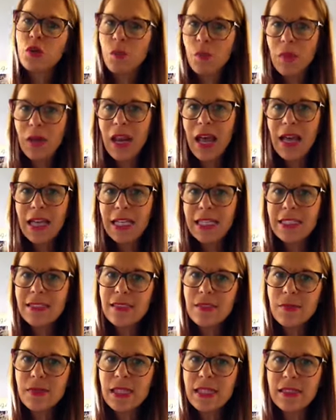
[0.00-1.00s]
apply it in
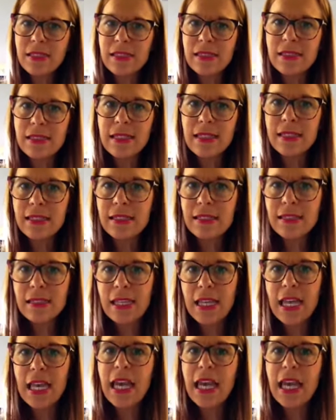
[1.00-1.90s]
some sentences,